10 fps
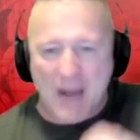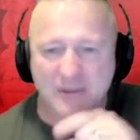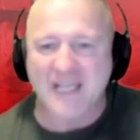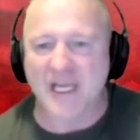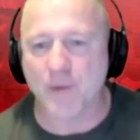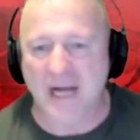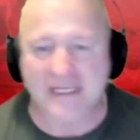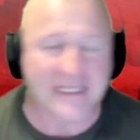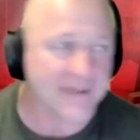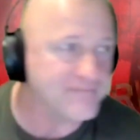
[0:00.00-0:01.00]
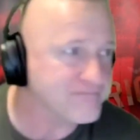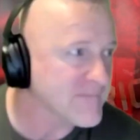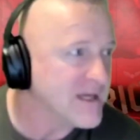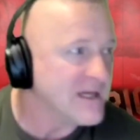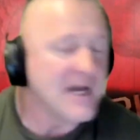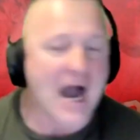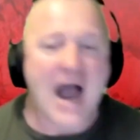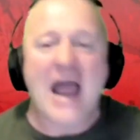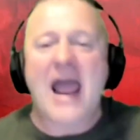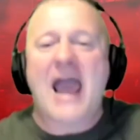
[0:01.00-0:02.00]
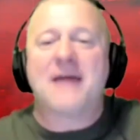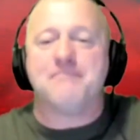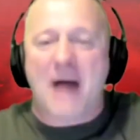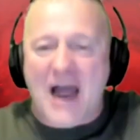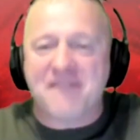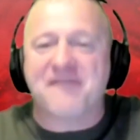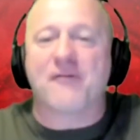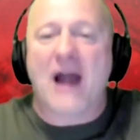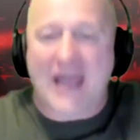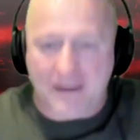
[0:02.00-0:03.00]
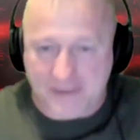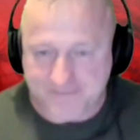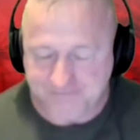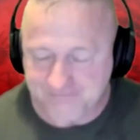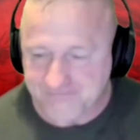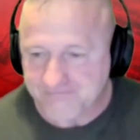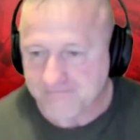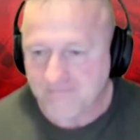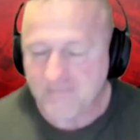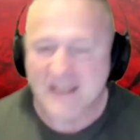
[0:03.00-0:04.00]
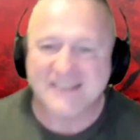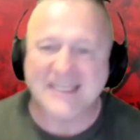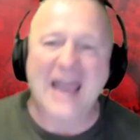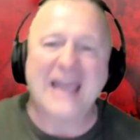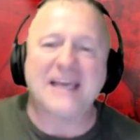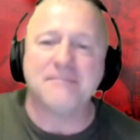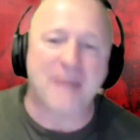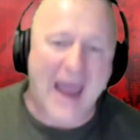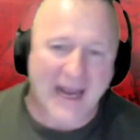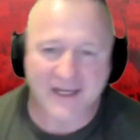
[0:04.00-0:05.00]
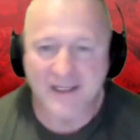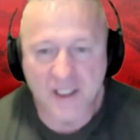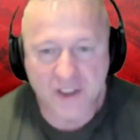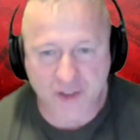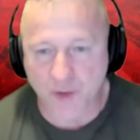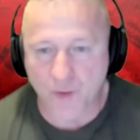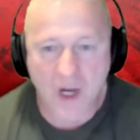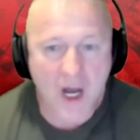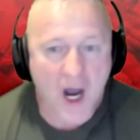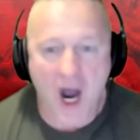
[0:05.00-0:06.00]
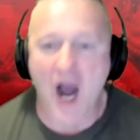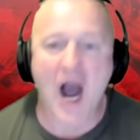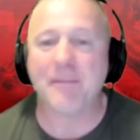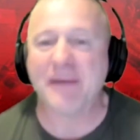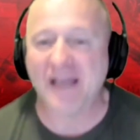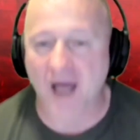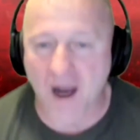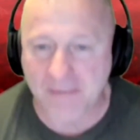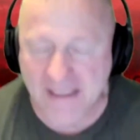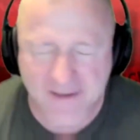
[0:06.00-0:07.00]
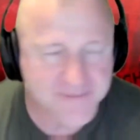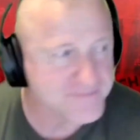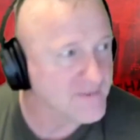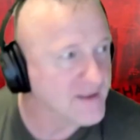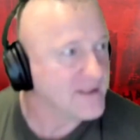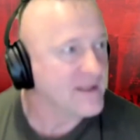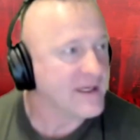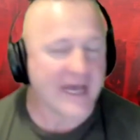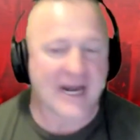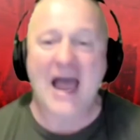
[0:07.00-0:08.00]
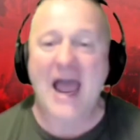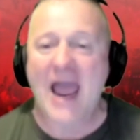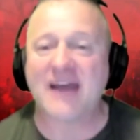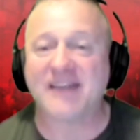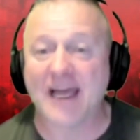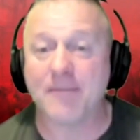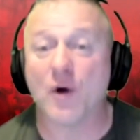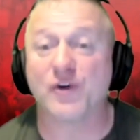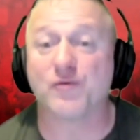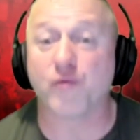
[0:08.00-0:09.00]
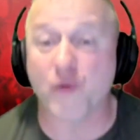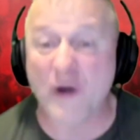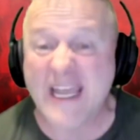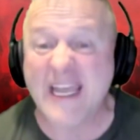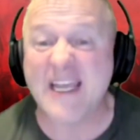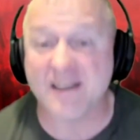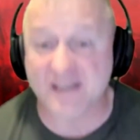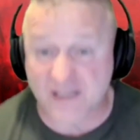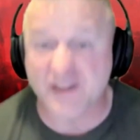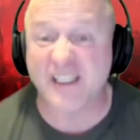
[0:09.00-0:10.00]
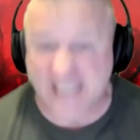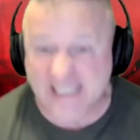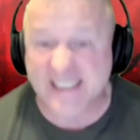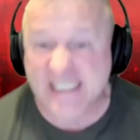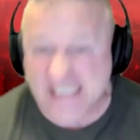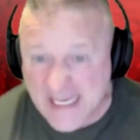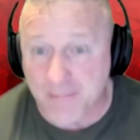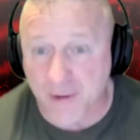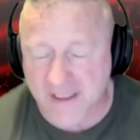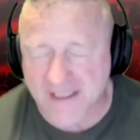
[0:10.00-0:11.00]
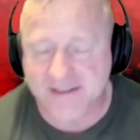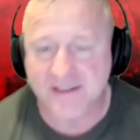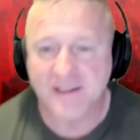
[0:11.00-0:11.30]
I will tell you what I did. I had my frame taken back to Hobby Lobby. And I had them to disassemble it.